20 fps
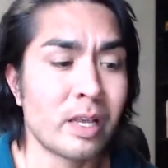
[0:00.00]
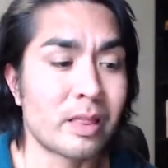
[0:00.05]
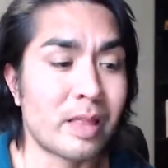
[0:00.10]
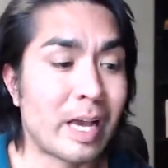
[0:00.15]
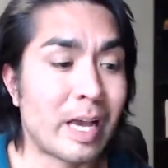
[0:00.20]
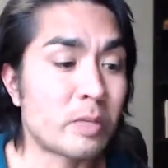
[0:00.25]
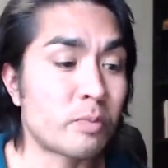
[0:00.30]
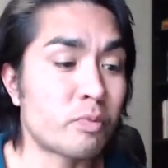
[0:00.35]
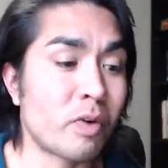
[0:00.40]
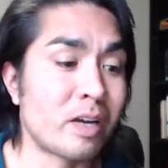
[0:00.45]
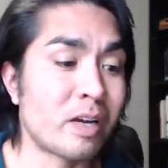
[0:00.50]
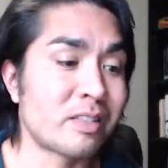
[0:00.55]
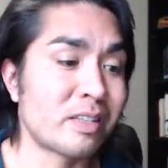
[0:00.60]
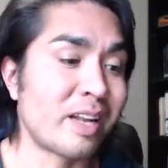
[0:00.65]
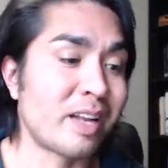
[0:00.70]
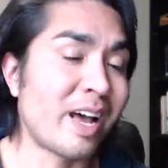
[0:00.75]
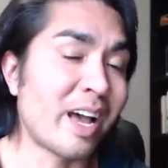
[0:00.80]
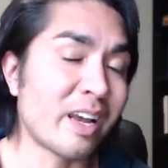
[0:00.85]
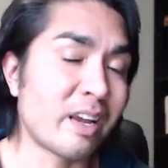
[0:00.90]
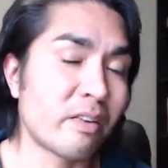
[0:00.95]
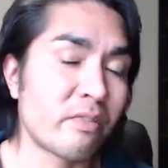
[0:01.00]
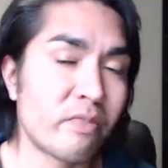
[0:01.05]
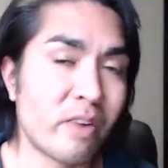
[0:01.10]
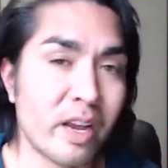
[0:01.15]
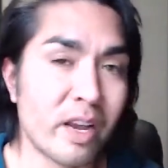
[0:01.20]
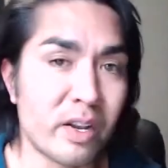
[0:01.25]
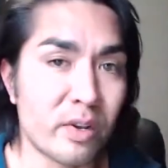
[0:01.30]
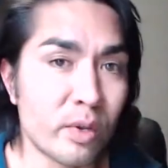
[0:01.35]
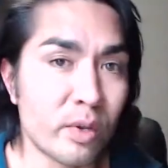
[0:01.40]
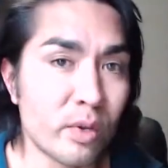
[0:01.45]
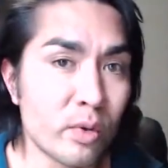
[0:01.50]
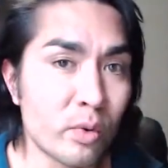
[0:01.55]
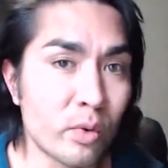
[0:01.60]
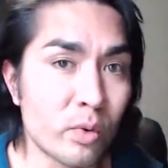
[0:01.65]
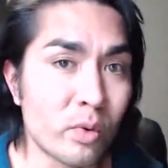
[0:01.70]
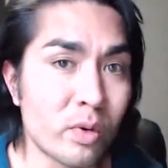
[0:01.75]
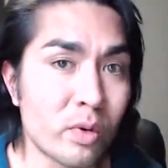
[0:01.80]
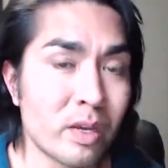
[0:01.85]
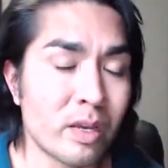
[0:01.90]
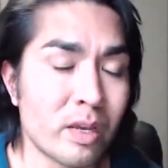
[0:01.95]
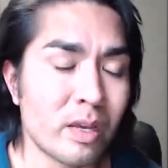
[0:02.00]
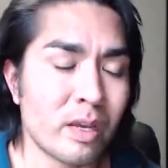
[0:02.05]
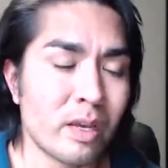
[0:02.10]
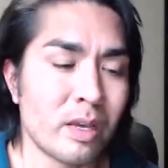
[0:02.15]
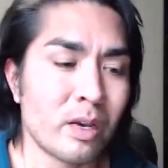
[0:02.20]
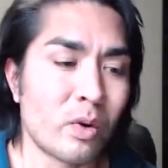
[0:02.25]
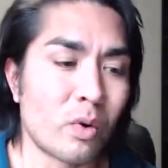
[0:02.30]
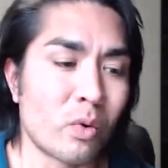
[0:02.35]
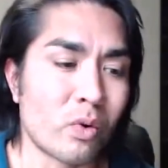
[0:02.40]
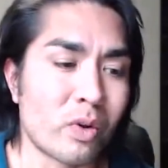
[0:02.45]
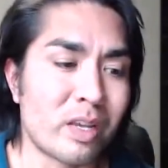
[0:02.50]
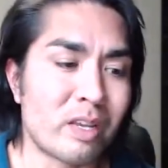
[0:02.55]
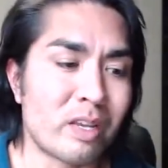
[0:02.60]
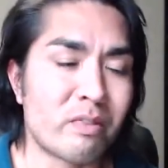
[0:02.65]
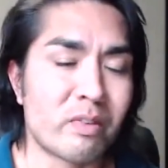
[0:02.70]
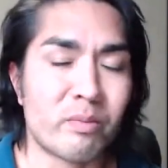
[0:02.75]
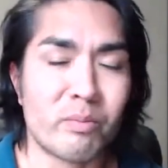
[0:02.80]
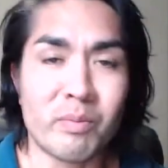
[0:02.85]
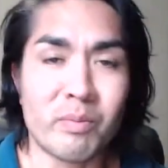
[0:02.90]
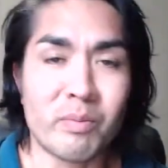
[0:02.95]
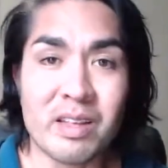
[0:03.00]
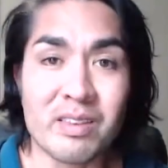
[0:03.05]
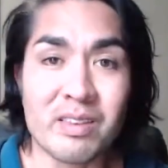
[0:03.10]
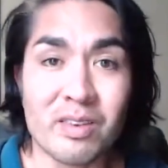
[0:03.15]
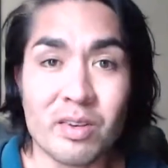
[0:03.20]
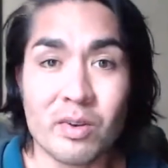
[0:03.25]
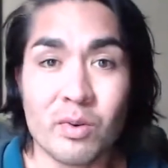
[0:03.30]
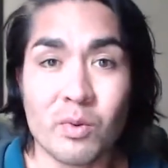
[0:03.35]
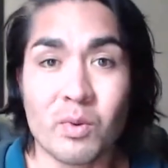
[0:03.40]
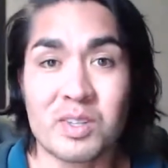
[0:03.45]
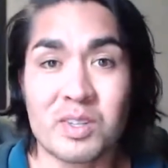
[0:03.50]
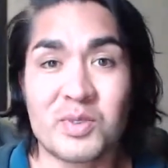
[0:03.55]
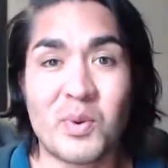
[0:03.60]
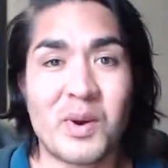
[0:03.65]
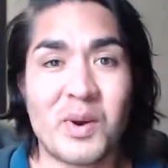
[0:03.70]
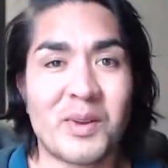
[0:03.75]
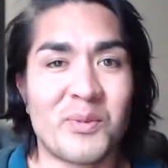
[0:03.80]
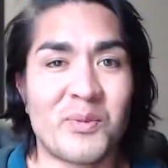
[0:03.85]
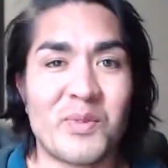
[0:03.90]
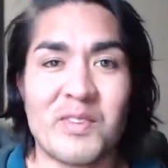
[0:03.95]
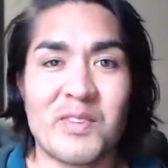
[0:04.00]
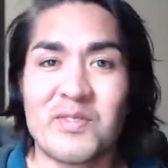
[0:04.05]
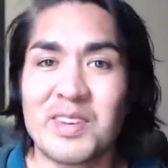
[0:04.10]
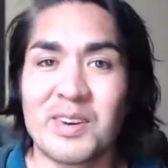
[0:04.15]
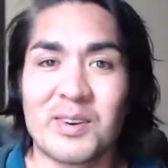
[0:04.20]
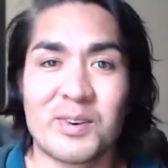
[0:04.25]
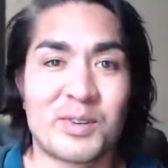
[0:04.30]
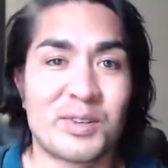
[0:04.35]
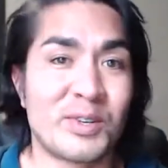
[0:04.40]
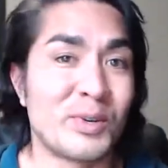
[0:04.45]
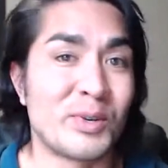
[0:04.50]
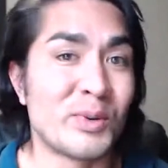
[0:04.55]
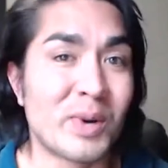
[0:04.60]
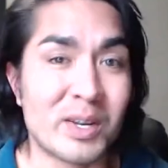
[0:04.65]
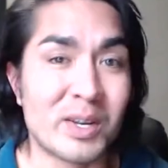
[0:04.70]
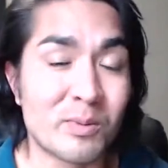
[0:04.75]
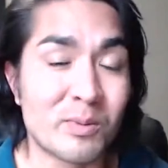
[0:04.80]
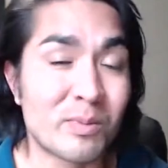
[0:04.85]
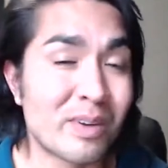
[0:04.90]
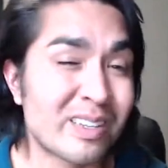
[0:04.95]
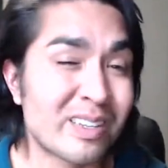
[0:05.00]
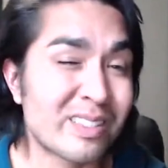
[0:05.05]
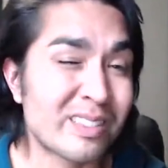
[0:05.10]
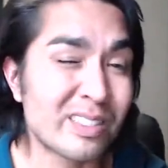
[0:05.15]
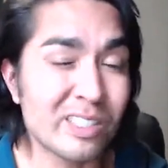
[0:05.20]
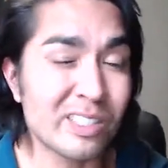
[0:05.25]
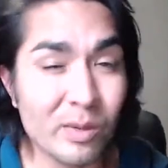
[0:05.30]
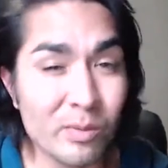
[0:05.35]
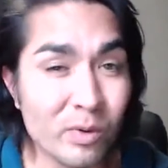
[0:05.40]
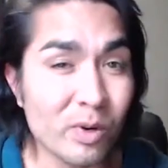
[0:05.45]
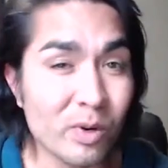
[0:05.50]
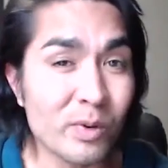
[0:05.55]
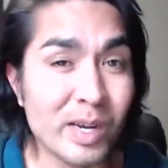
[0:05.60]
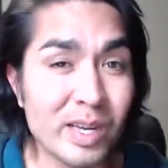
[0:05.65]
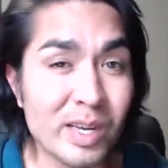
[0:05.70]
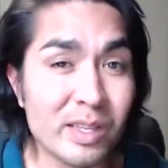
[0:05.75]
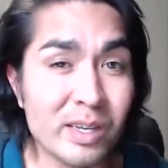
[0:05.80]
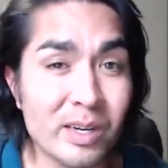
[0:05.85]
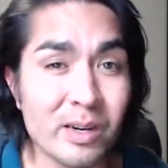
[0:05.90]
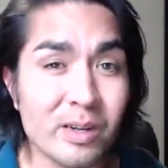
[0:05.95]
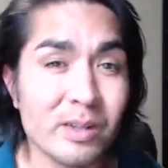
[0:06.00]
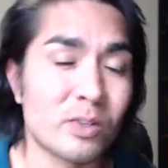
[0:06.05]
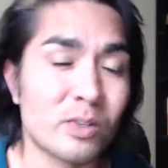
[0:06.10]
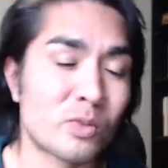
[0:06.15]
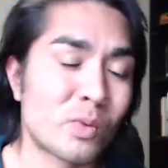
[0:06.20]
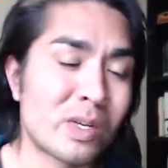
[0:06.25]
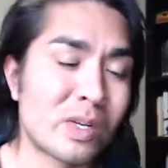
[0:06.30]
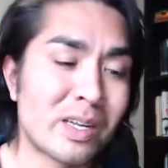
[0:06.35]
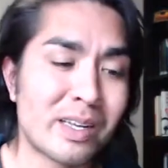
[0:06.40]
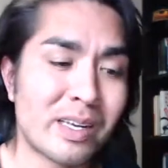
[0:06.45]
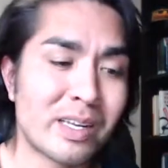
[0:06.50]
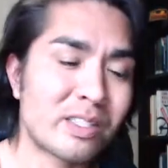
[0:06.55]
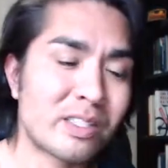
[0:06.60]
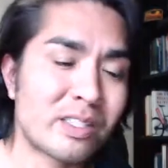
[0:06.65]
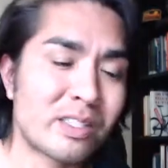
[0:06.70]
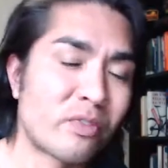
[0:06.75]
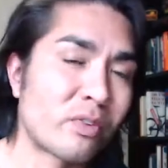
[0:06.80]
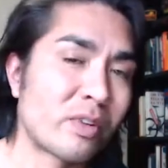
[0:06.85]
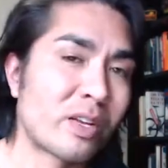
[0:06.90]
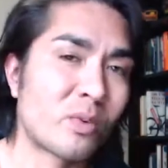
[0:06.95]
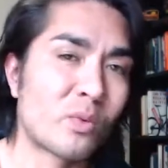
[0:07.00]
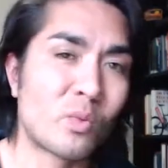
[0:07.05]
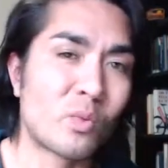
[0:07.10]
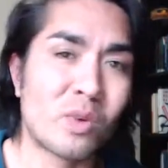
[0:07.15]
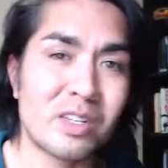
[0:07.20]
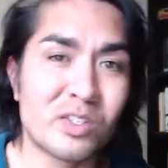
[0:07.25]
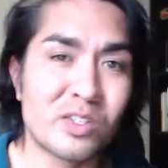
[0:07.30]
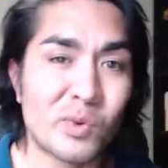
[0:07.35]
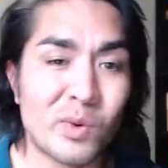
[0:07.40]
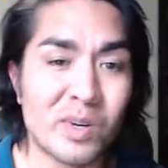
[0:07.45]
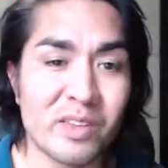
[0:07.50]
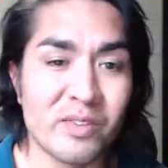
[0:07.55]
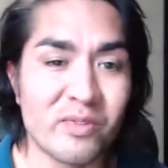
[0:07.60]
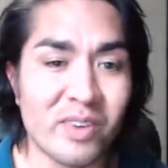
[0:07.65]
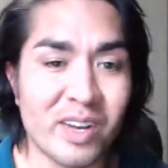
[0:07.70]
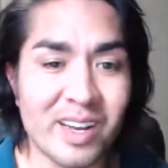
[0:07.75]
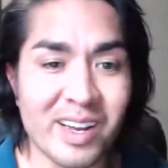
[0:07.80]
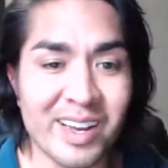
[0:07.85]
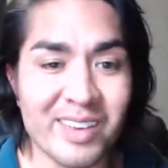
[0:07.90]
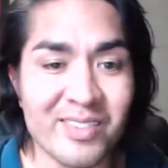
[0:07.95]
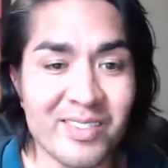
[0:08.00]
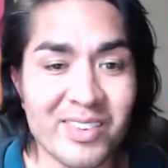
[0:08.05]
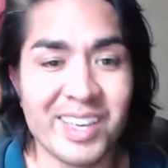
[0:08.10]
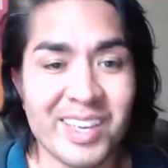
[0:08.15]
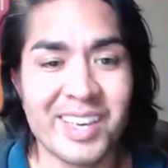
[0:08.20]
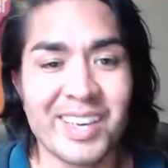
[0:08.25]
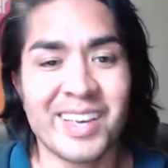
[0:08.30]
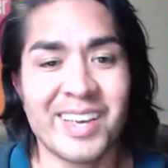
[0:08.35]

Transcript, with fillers: Last price that I could find new or even mint was 150 or 200 bucks somewhere around there there's one on etsy for like 125